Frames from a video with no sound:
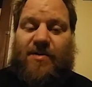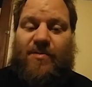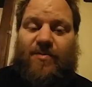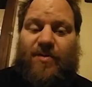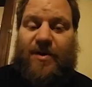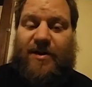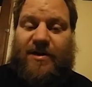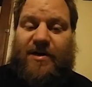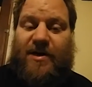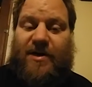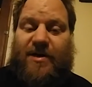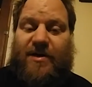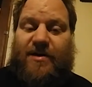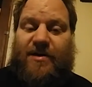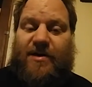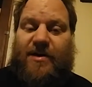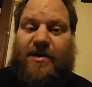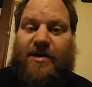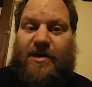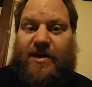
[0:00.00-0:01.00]
whatnot.
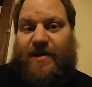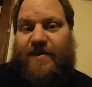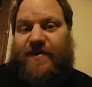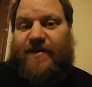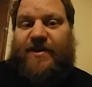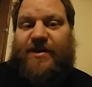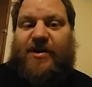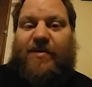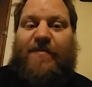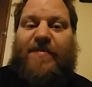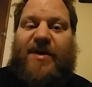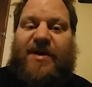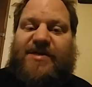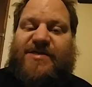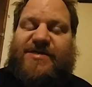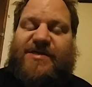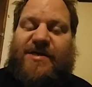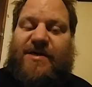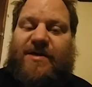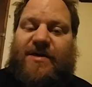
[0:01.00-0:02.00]
And then you
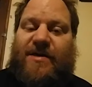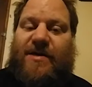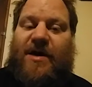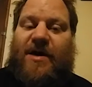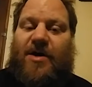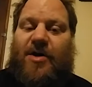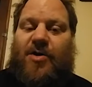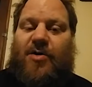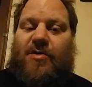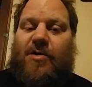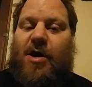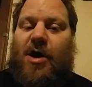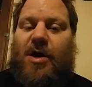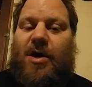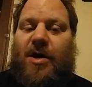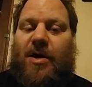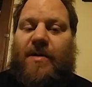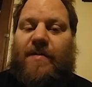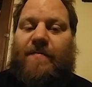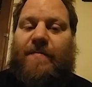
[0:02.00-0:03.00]
mix in a
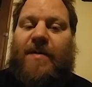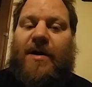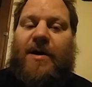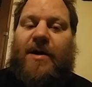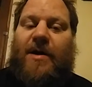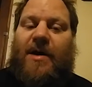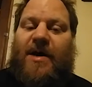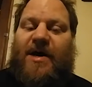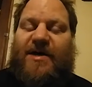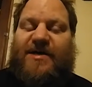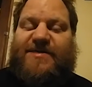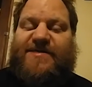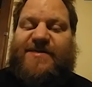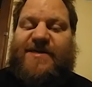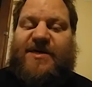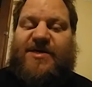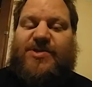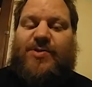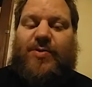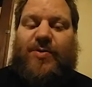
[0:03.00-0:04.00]
crime, a
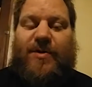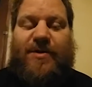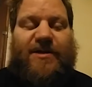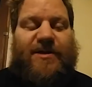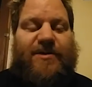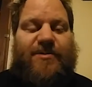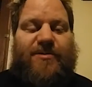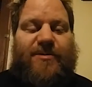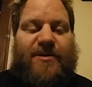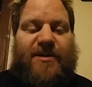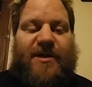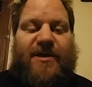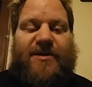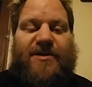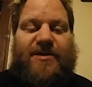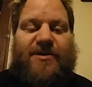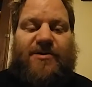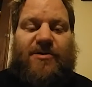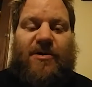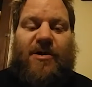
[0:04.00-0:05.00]
sexually
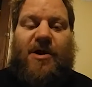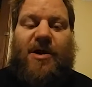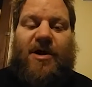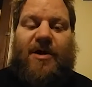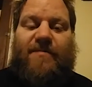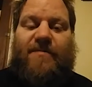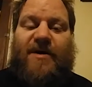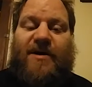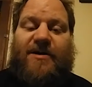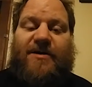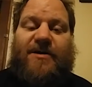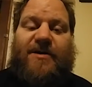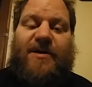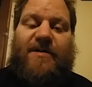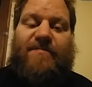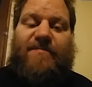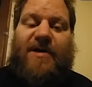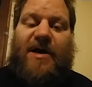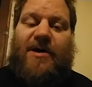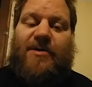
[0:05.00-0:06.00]
related crime that could
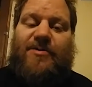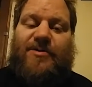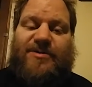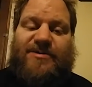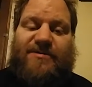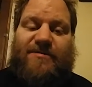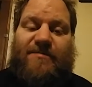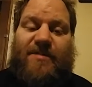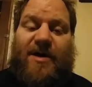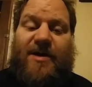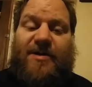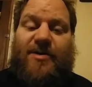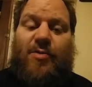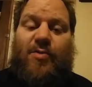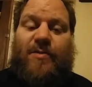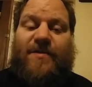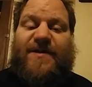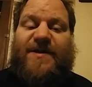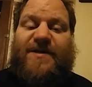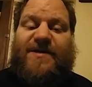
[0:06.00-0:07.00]
come down on somebody,
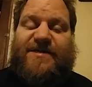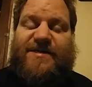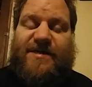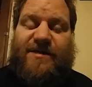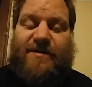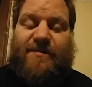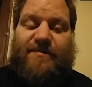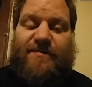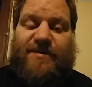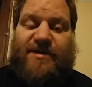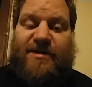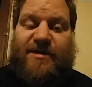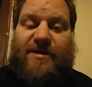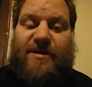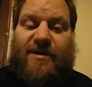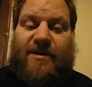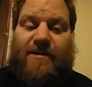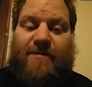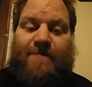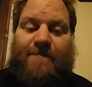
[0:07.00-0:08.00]
or the attempt,
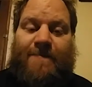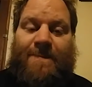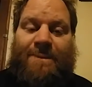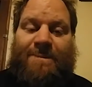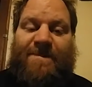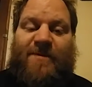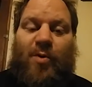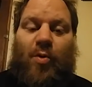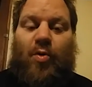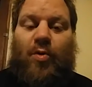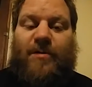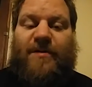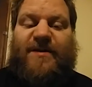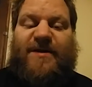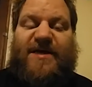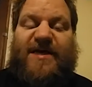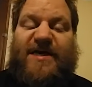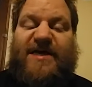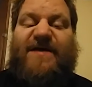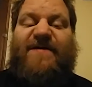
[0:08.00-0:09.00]

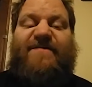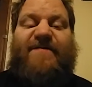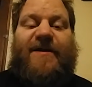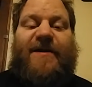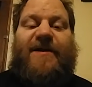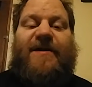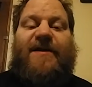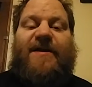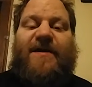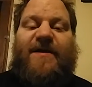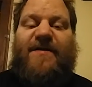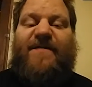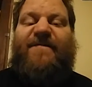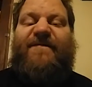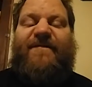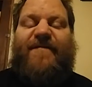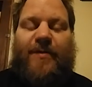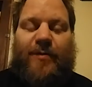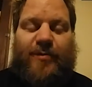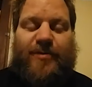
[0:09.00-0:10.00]
or even an
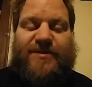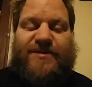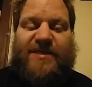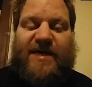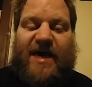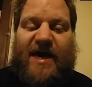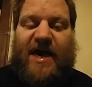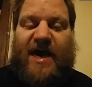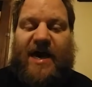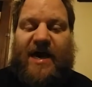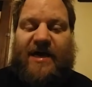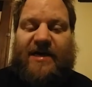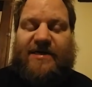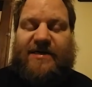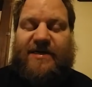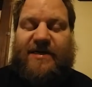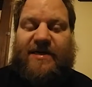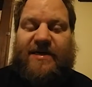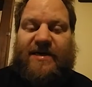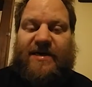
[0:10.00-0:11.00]
influence
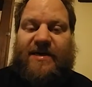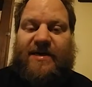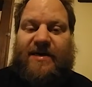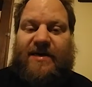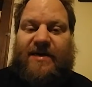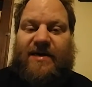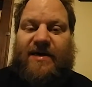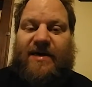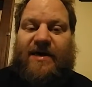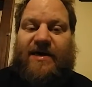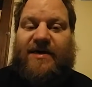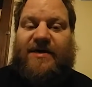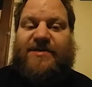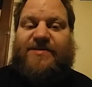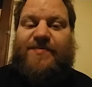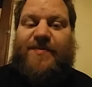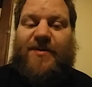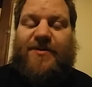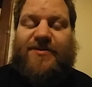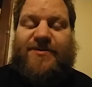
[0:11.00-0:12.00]
act, and
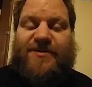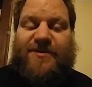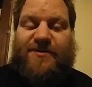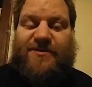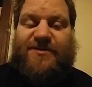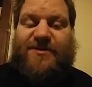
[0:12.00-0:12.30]
expose their